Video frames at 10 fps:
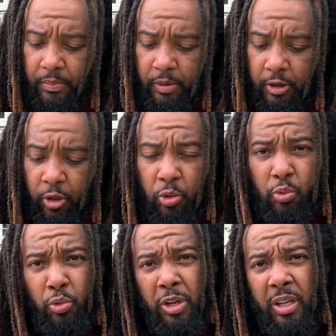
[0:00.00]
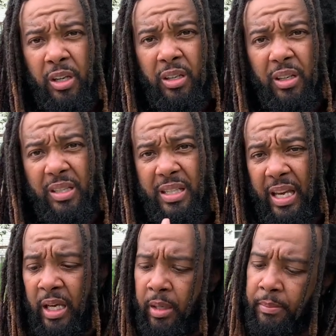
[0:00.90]
don't run the
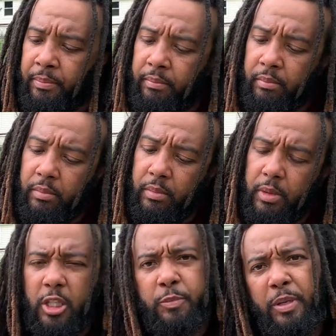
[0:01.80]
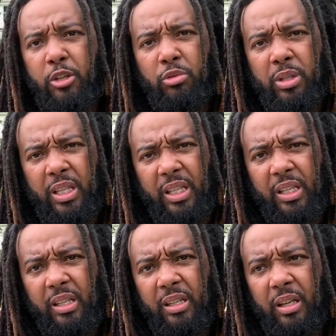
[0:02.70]
same spindle key,
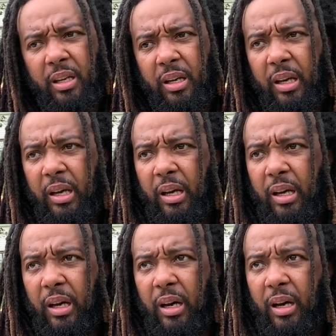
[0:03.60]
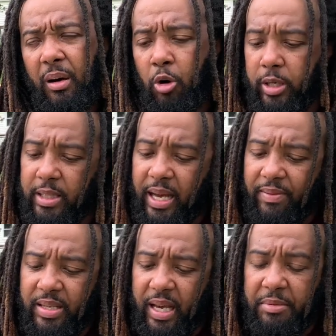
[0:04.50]
or doesn't have
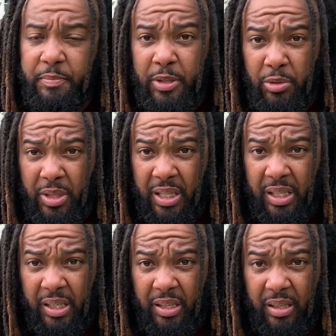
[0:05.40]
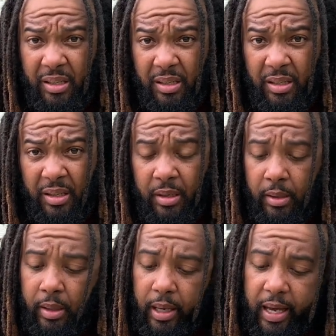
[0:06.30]
the same spindle key
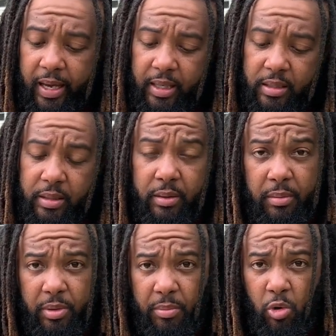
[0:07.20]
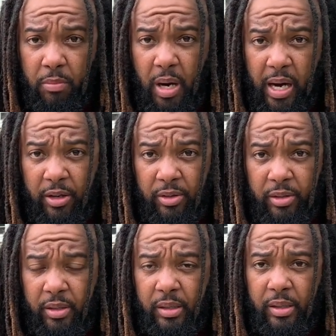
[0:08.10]
as the more modern
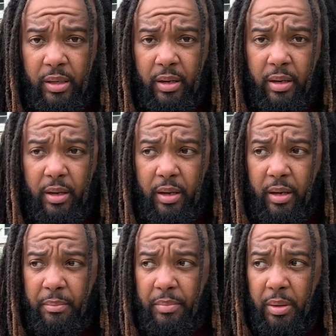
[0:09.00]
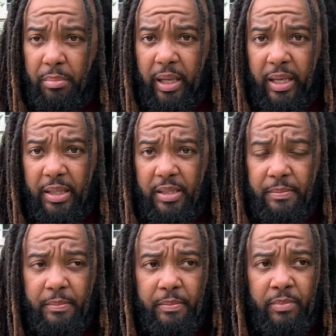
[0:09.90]
blades.
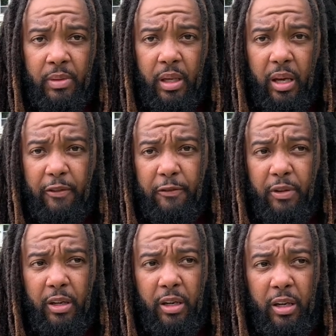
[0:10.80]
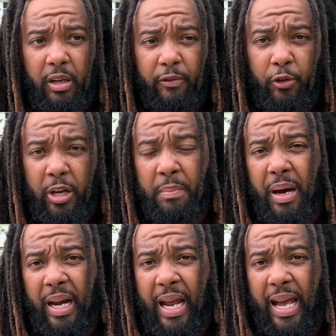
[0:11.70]
If for
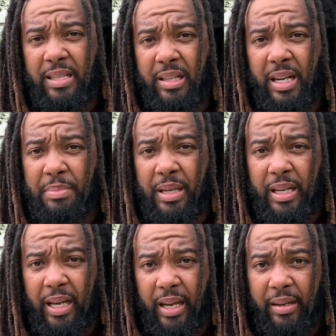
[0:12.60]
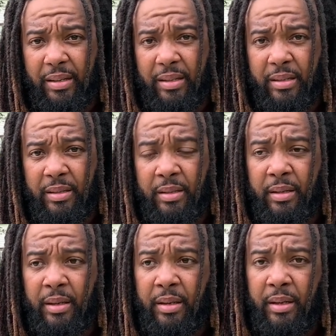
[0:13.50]
anybody that has a Cub Cadet
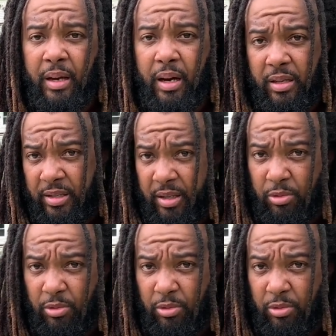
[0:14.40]
zero